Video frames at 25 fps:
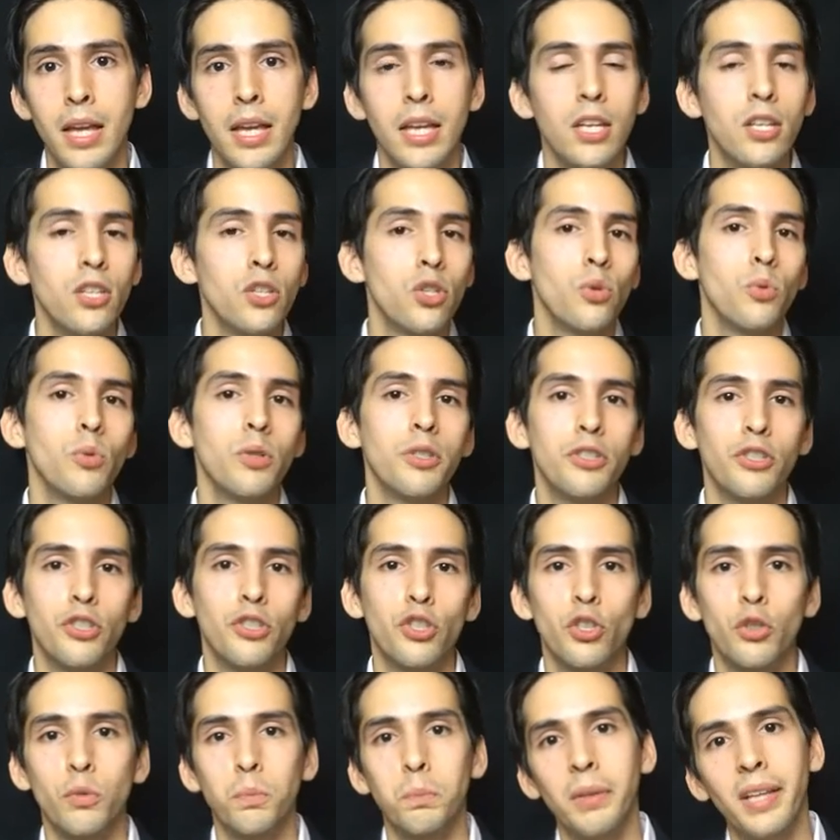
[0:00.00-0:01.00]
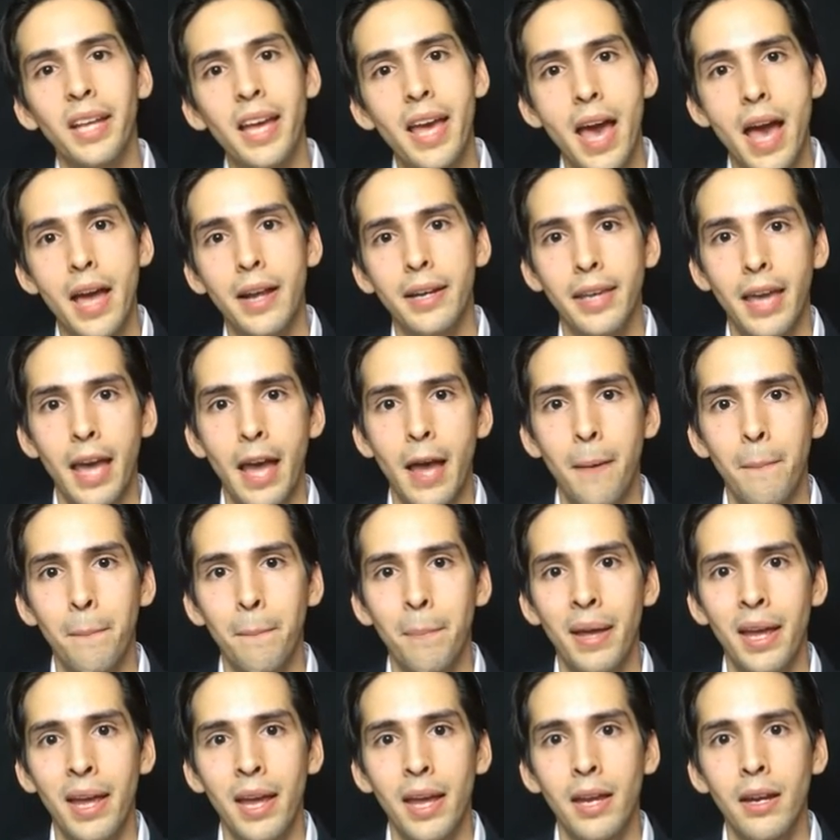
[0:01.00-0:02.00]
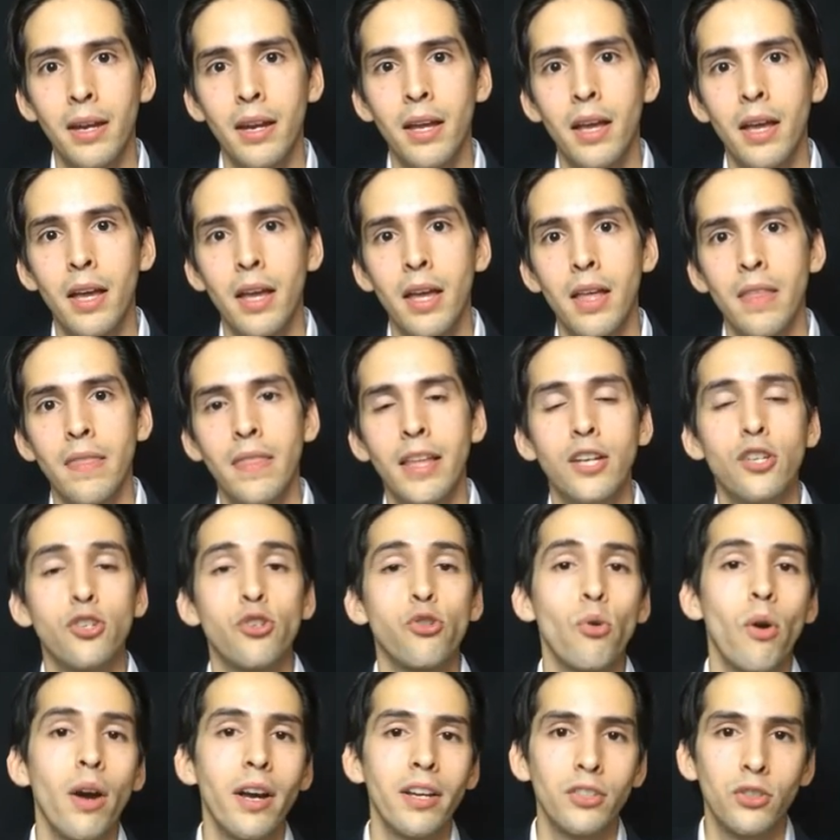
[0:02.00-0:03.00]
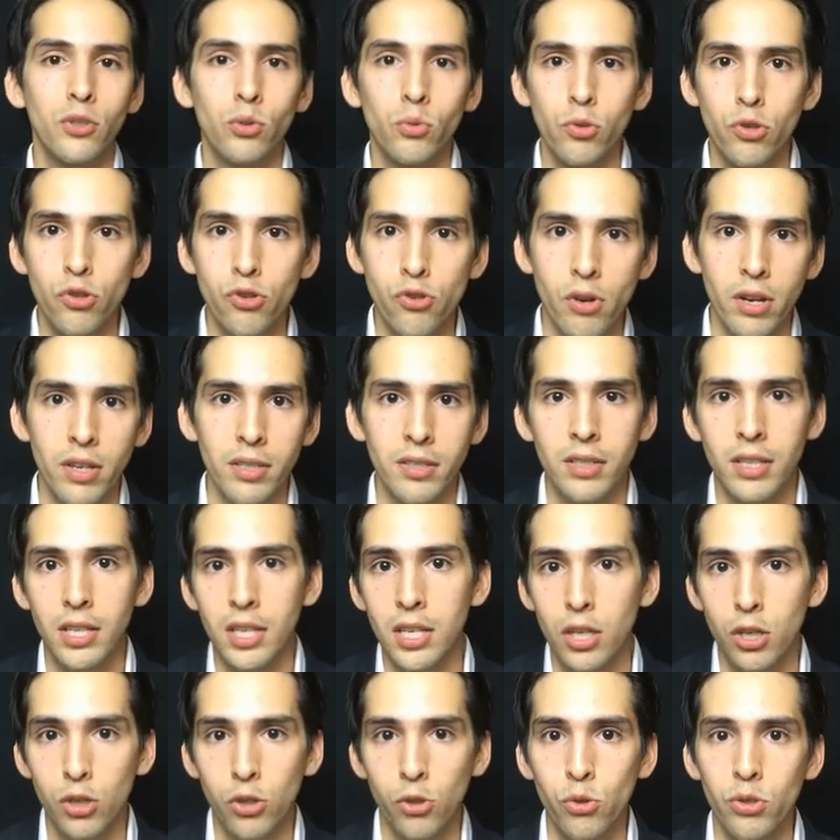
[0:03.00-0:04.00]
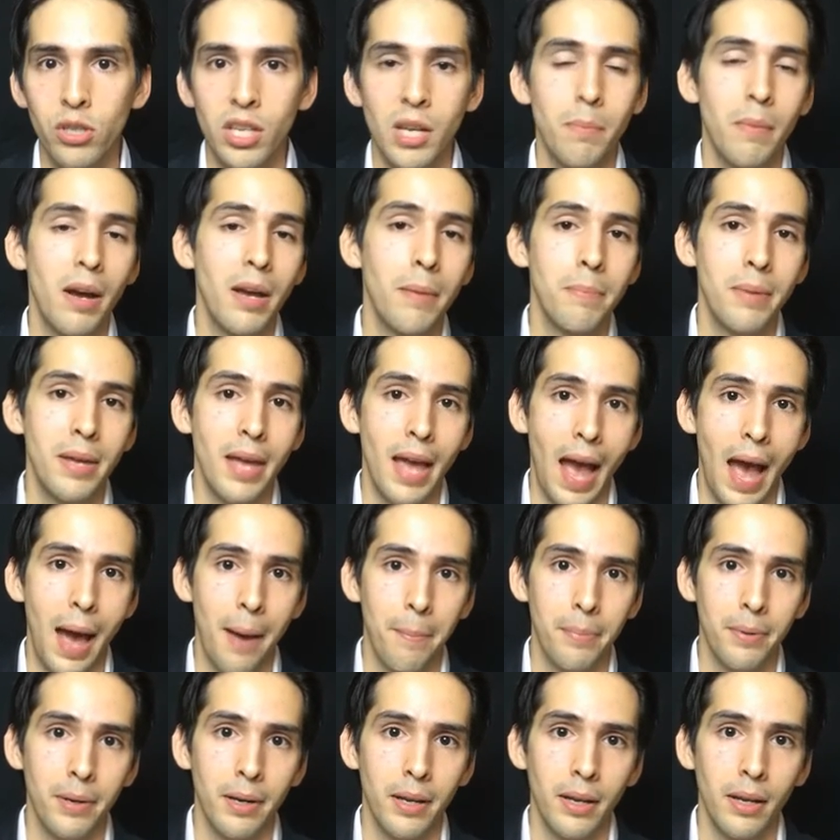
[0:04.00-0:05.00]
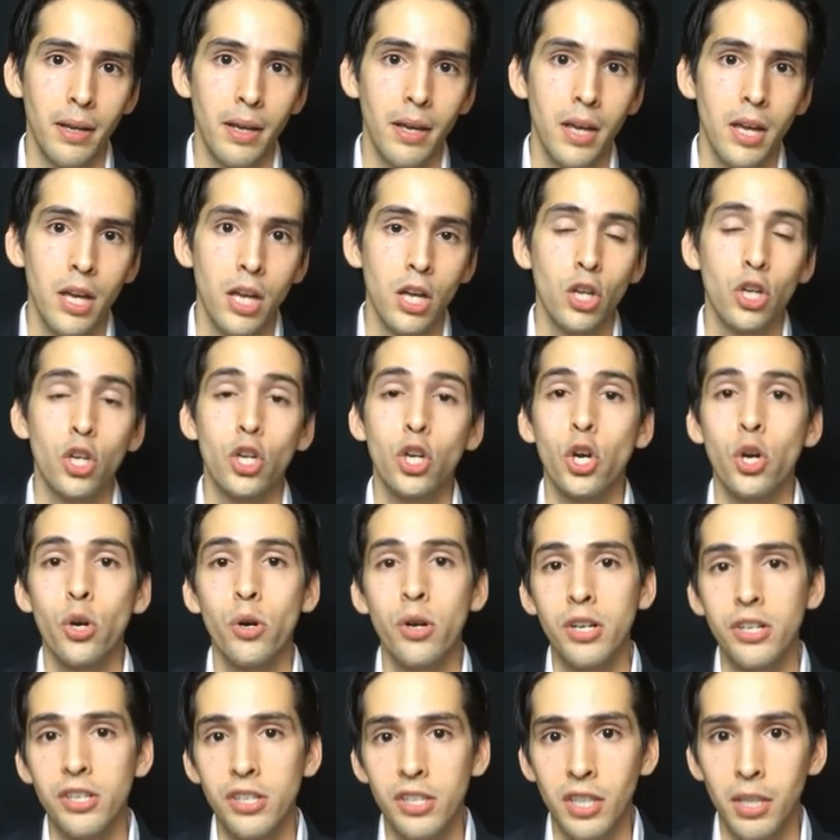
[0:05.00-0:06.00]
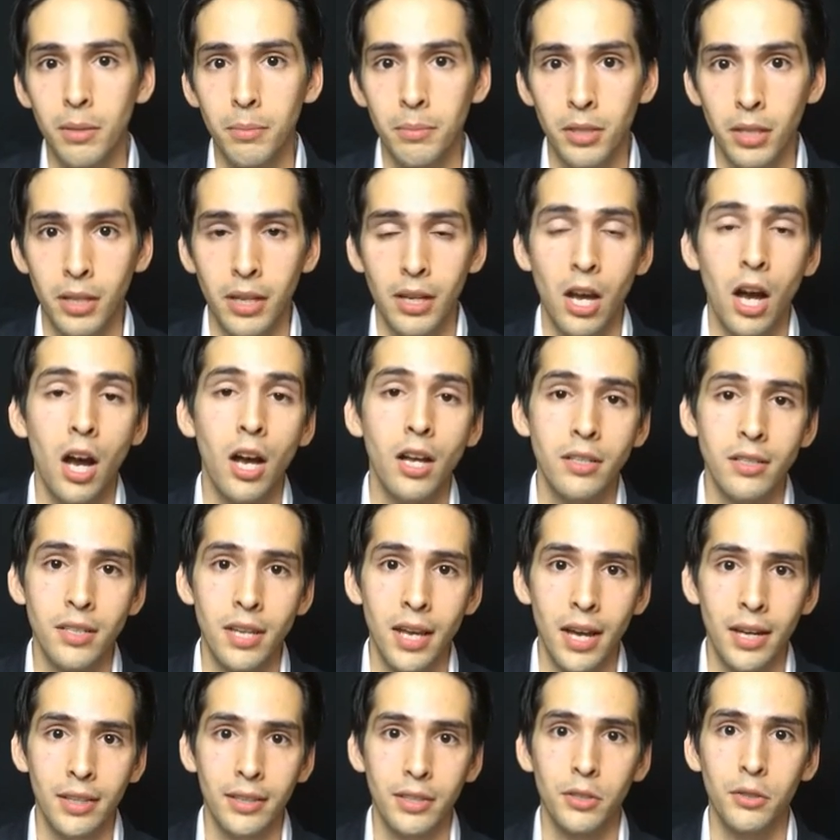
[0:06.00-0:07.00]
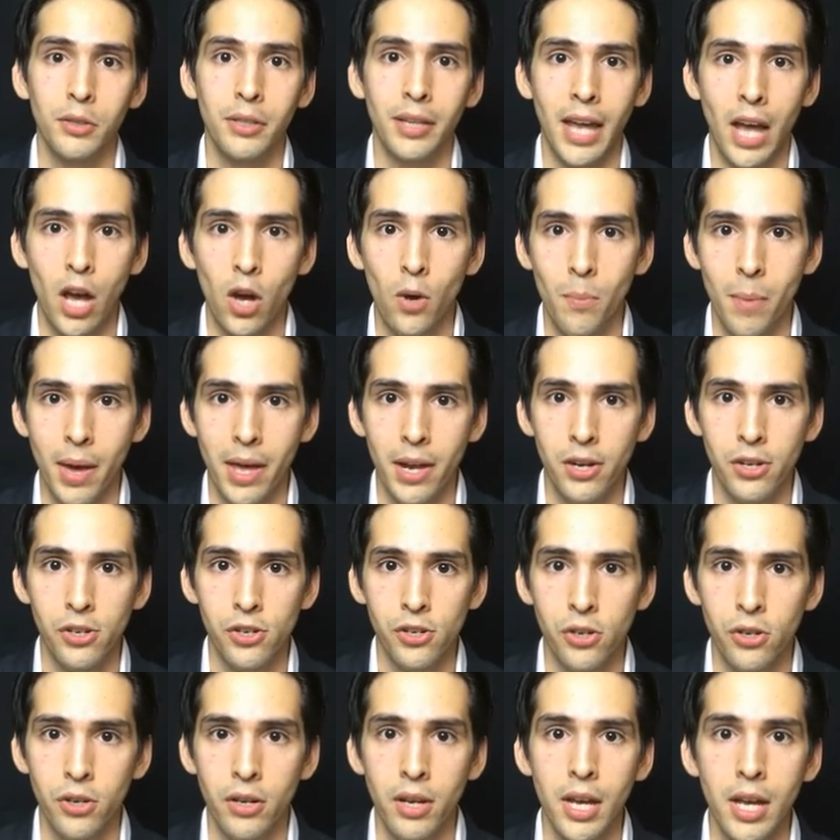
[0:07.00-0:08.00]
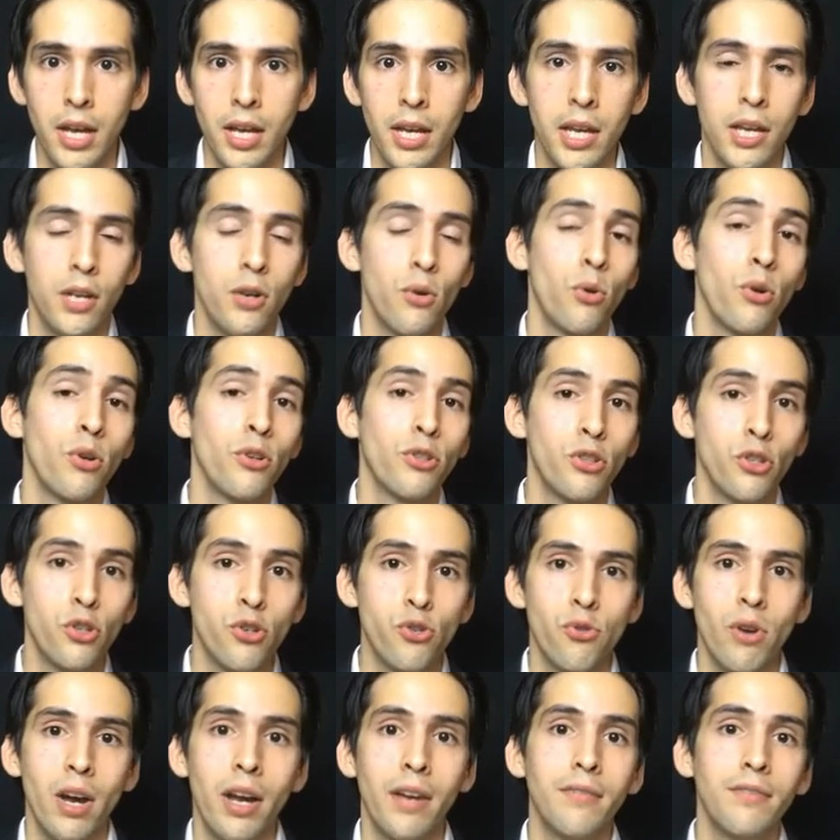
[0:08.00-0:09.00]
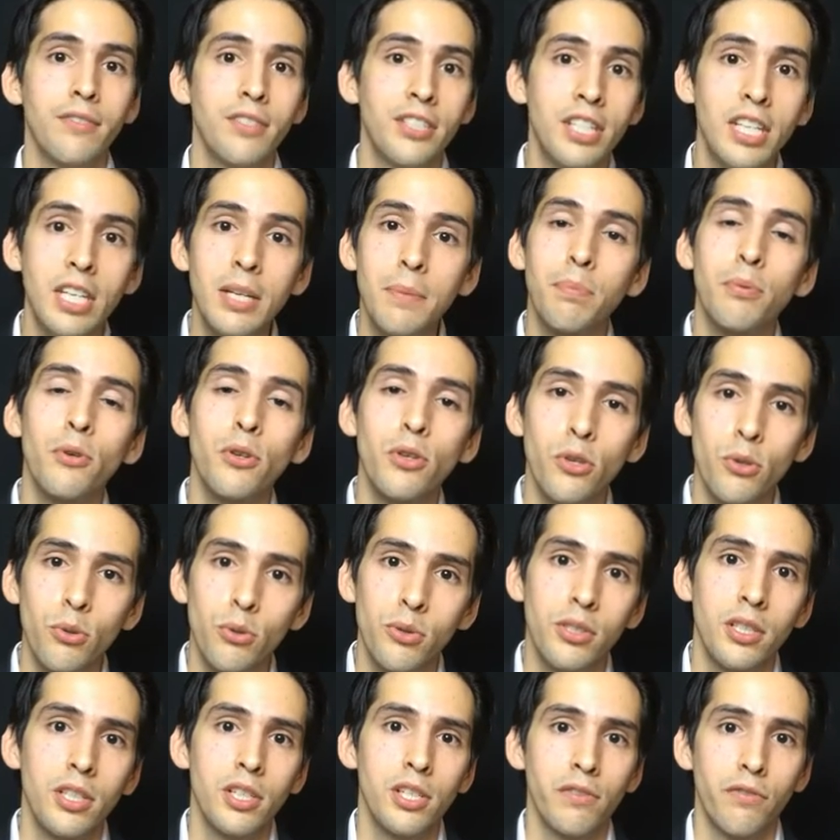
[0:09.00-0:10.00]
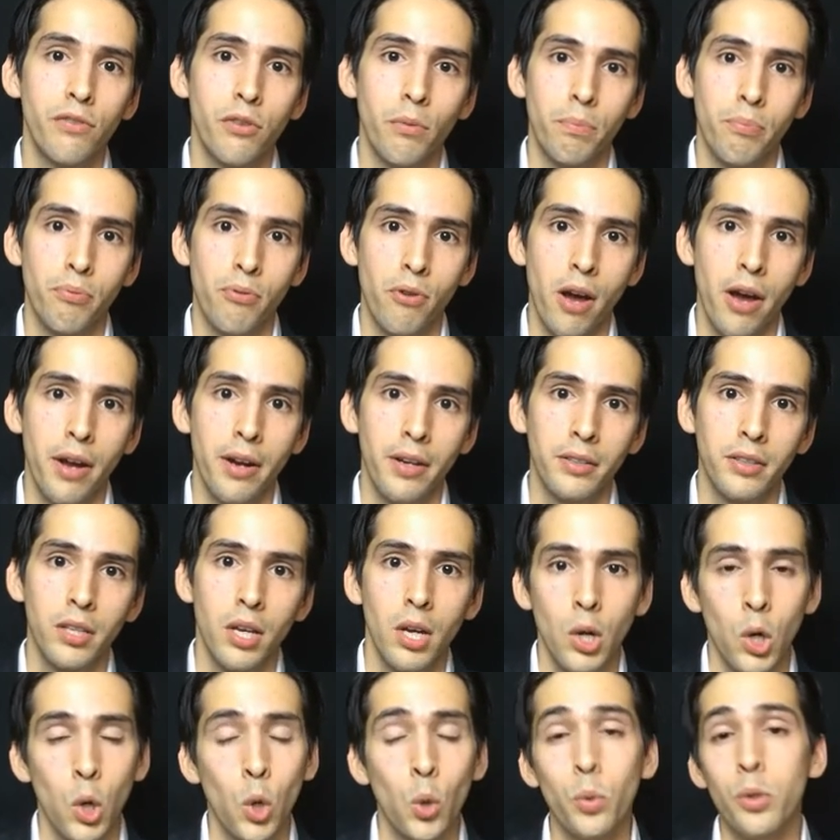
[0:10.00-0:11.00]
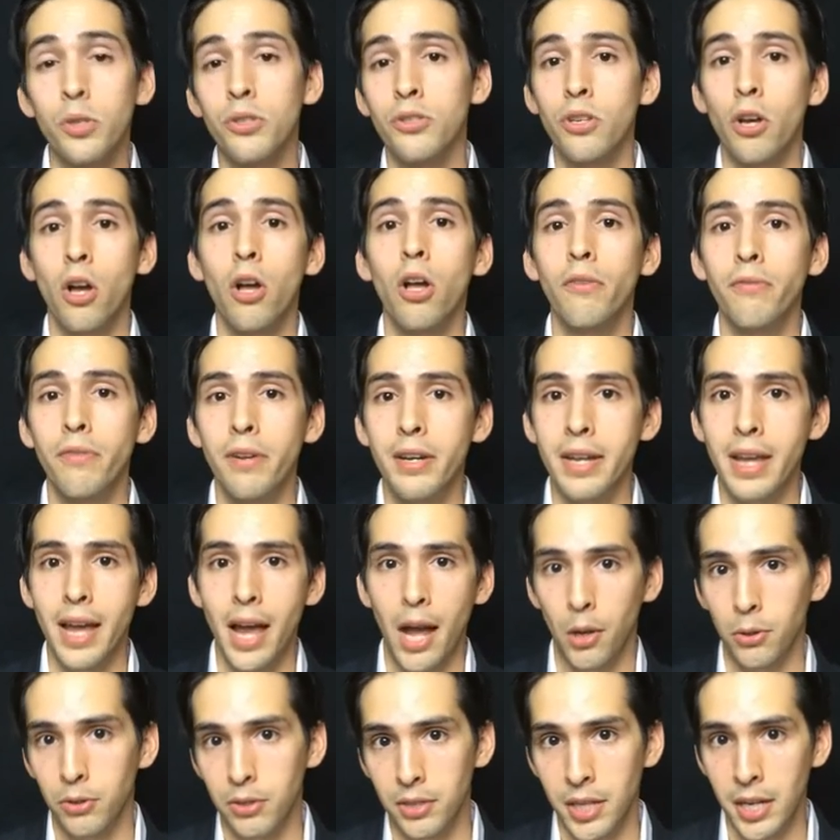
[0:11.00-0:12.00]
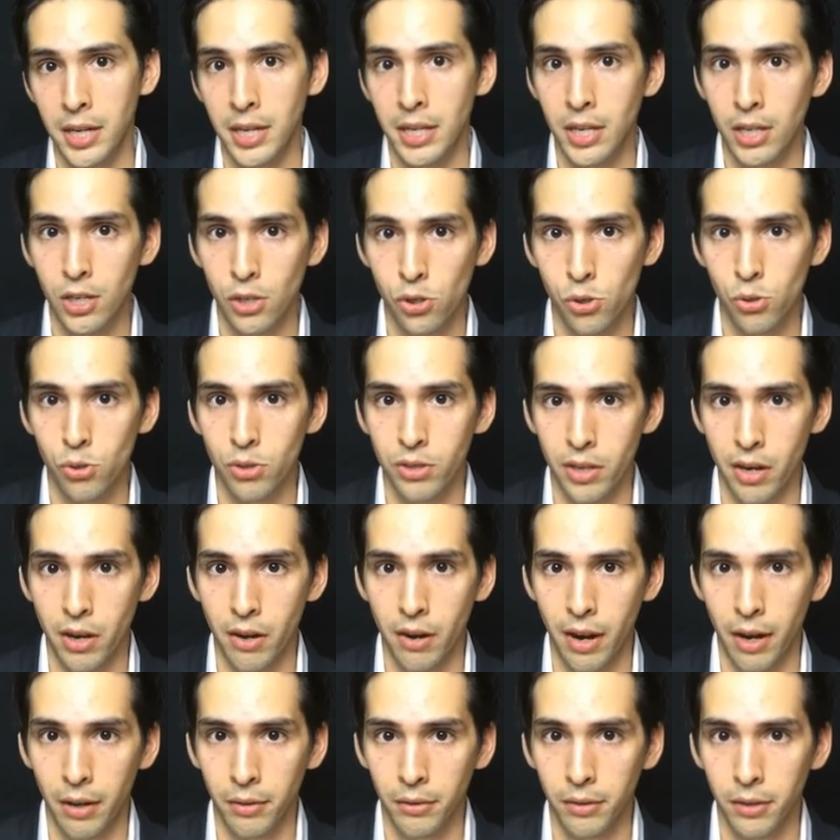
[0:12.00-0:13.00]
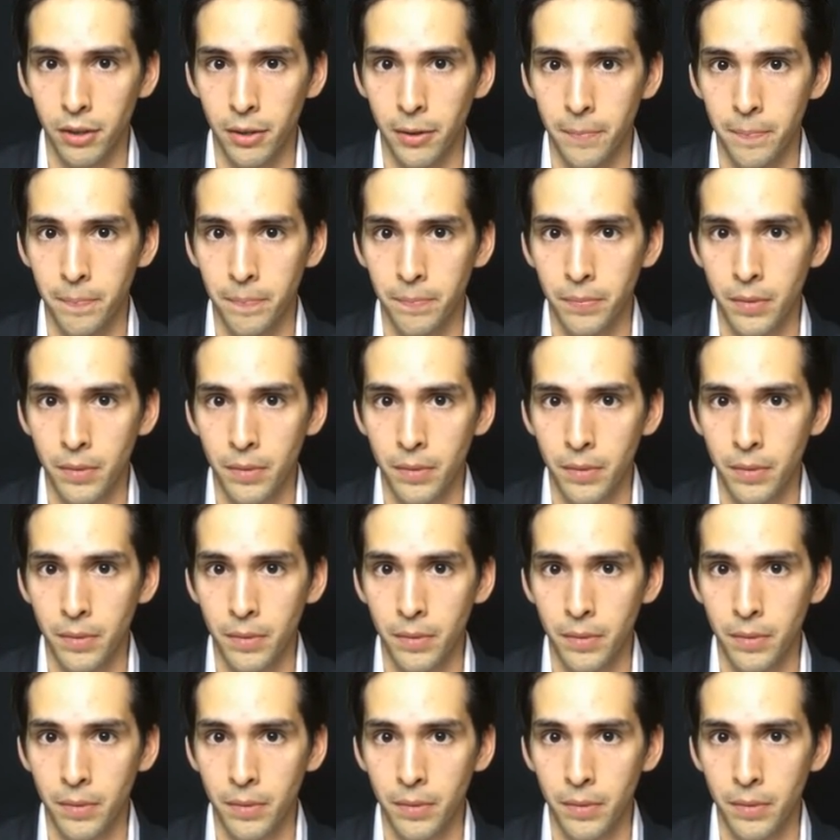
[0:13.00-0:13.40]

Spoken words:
into a display ad campaign that tries to address the issues that might be happening, encouraging them to contact their account manager in order to drive deeper usage of the product or resolve any outstanding issues that are out there.